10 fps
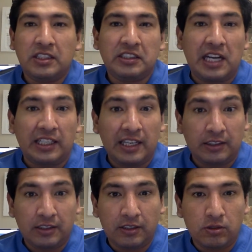
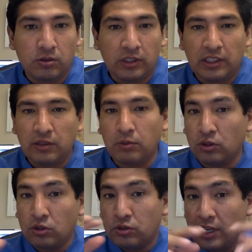cachectic looking with
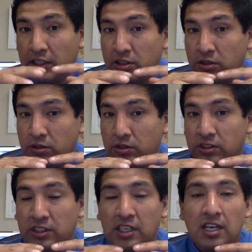
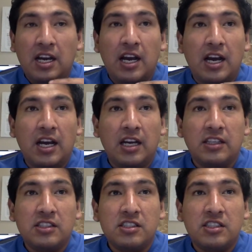contractions,
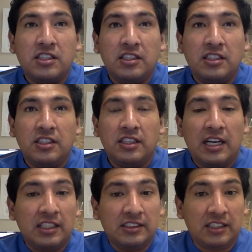and she
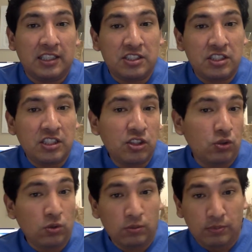has a G
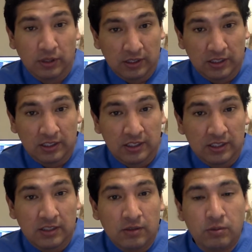tube
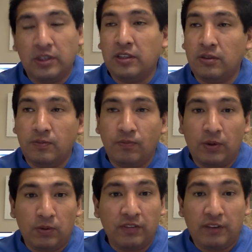where
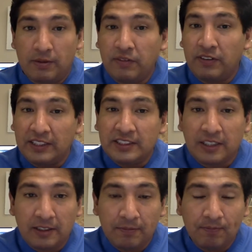the family feeds
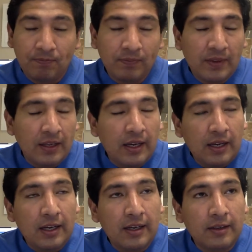her,
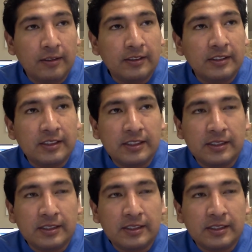and